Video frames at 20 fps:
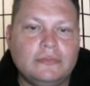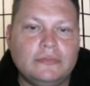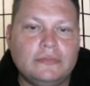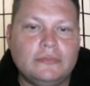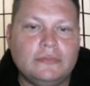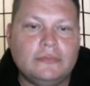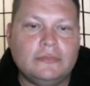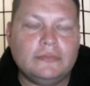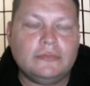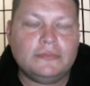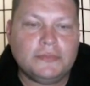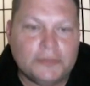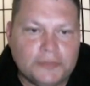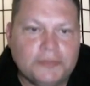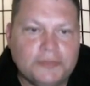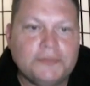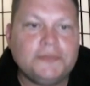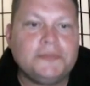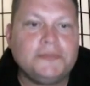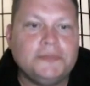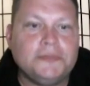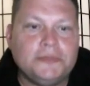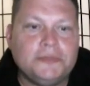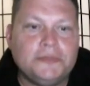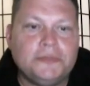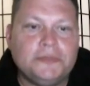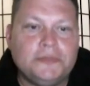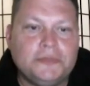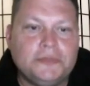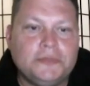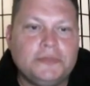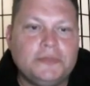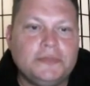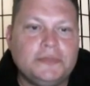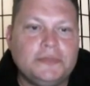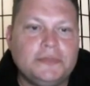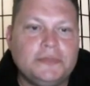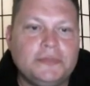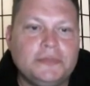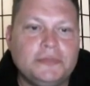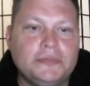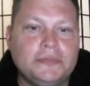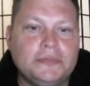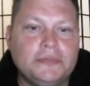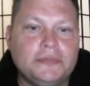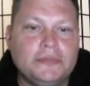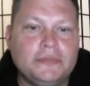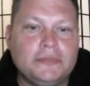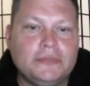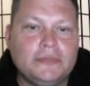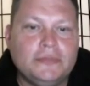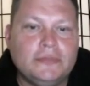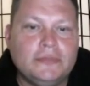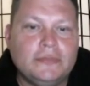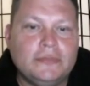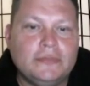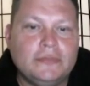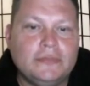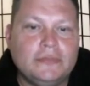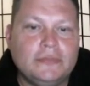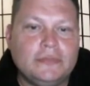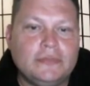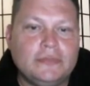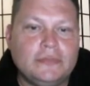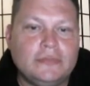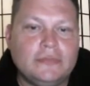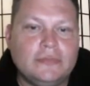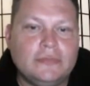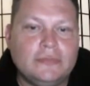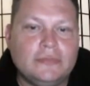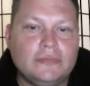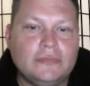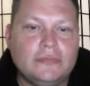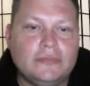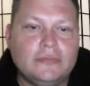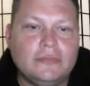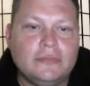(not speaking)